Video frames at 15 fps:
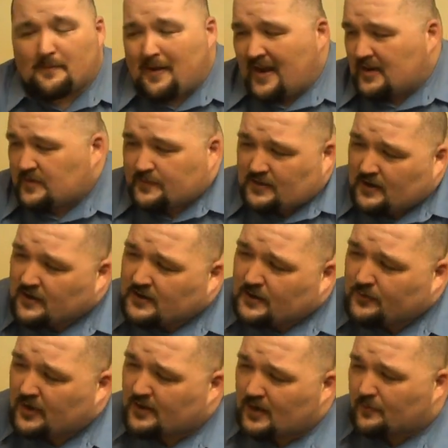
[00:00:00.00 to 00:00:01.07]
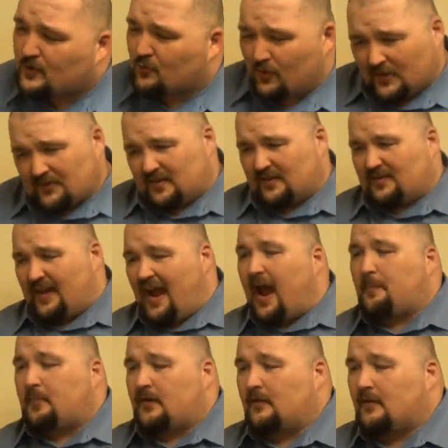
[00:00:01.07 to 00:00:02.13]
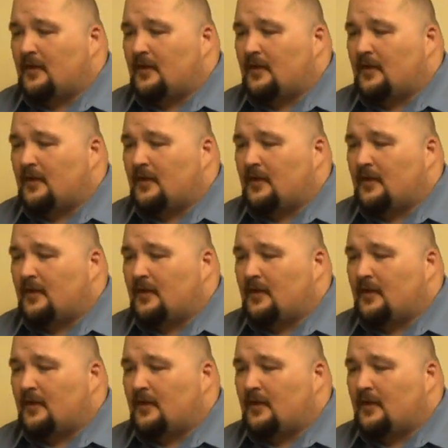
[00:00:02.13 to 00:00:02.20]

management there at WAW wants it to happen